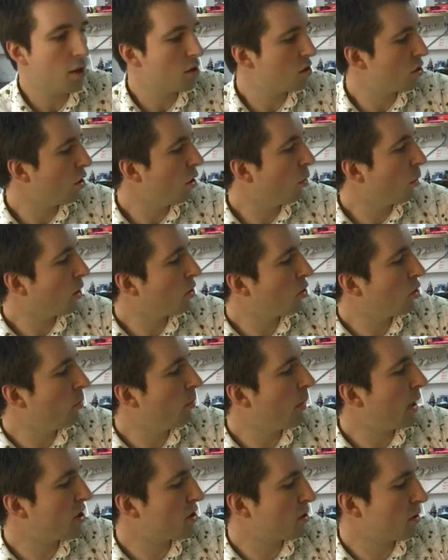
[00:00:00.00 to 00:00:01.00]
So you want to
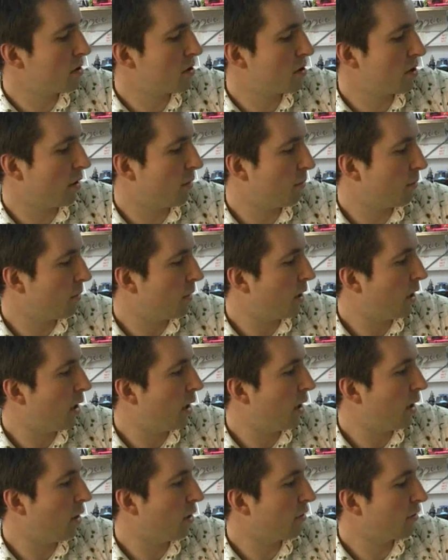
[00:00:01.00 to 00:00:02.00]
measure some
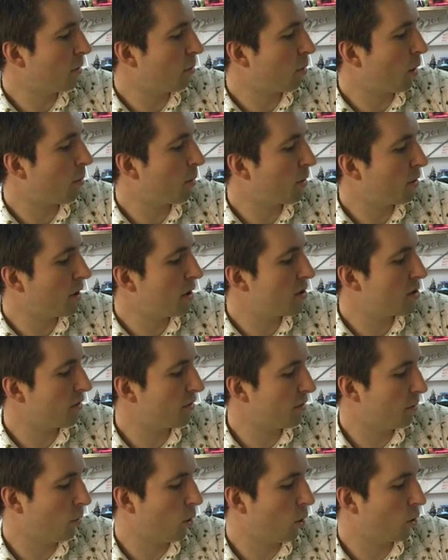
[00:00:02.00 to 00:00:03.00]
of the properties
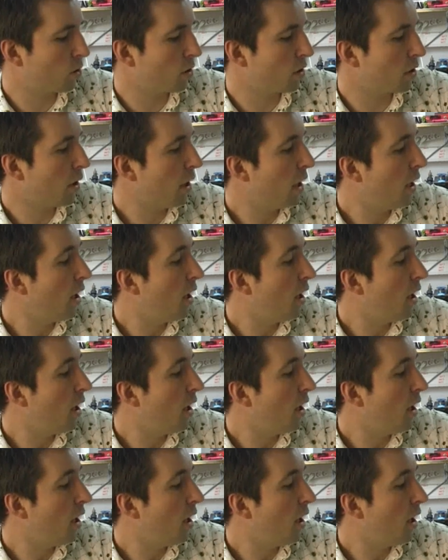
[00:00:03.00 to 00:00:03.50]
of the motor.